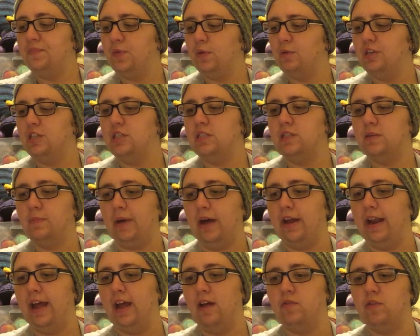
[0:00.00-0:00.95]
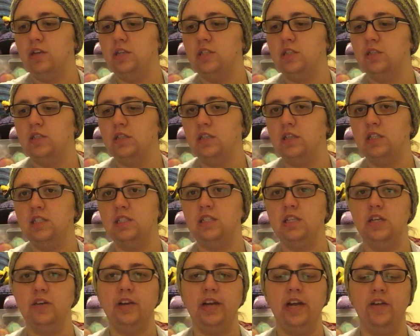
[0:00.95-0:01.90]
Which is about average,
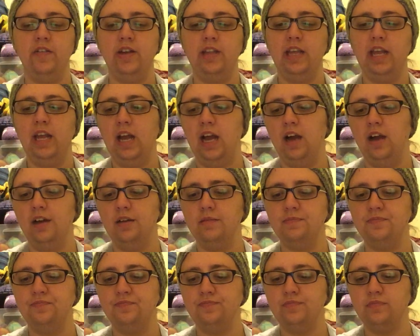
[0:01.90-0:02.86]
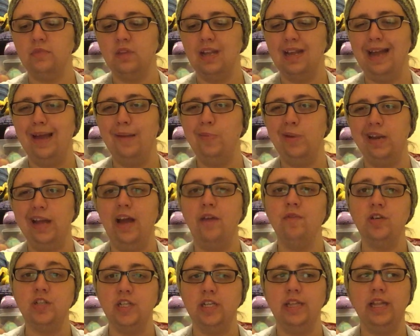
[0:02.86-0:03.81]
considering everything. I've been
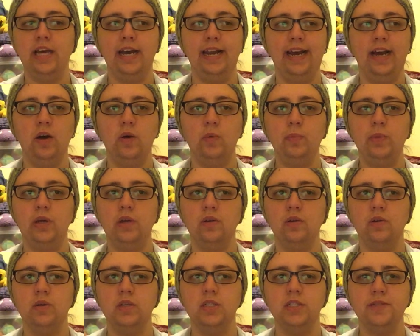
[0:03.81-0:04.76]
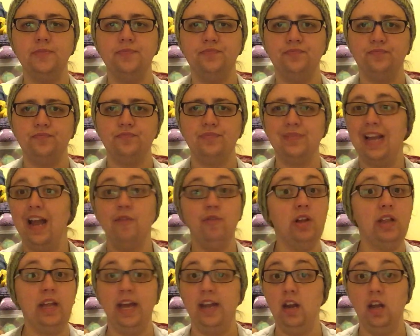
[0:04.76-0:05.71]
averaging that out because I
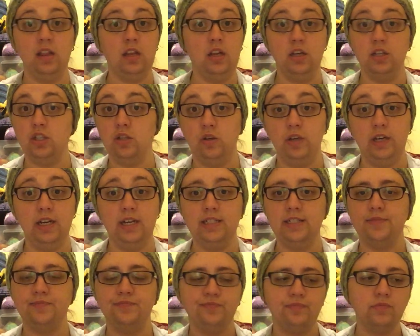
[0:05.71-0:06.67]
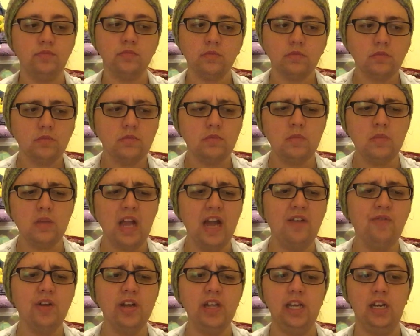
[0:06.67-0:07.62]
really had nothing to show you guys.
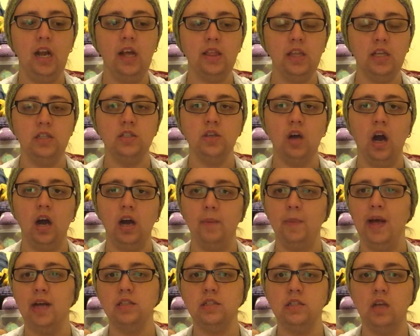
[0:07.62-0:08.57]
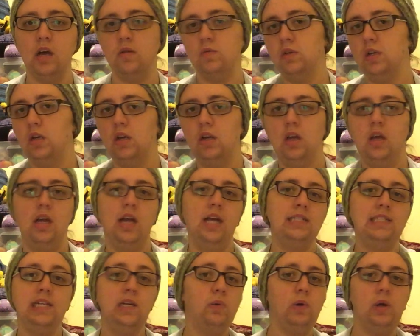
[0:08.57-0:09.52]
And really nothing to talk about. So,
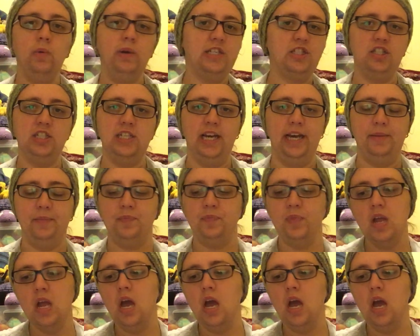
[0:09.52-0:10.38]
didn't want to waste your time.